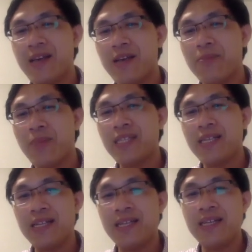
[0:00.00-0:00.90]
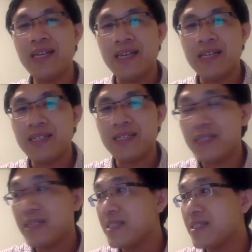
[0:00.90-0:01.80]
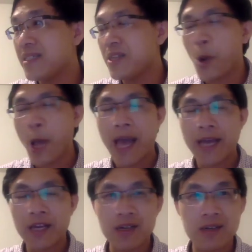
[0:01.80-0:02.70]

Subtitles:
Basically, it is decline a